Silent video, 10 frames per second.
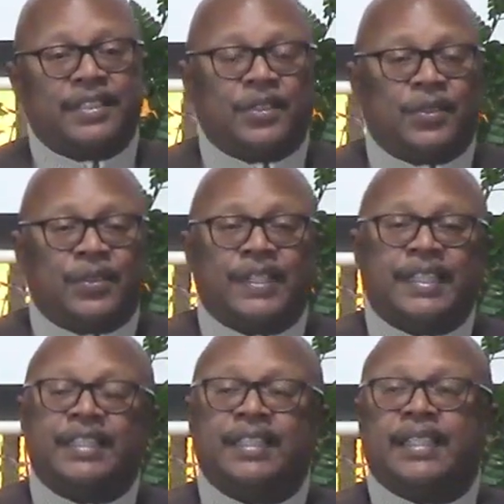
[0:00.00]
you're
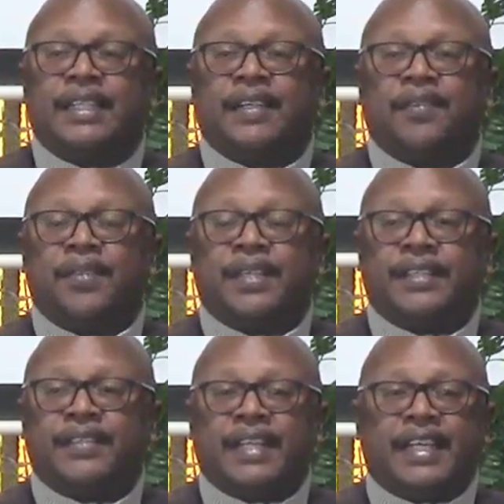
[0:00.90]
in
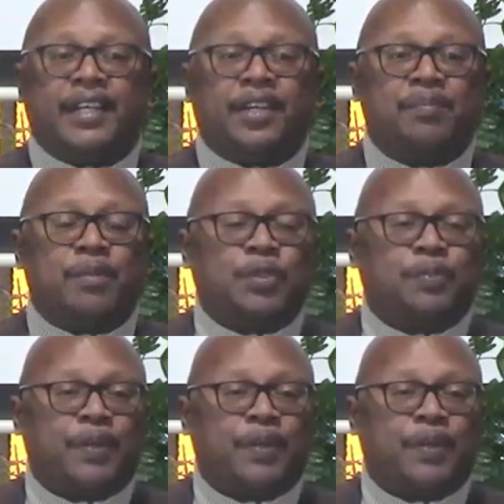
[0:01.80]
the innermost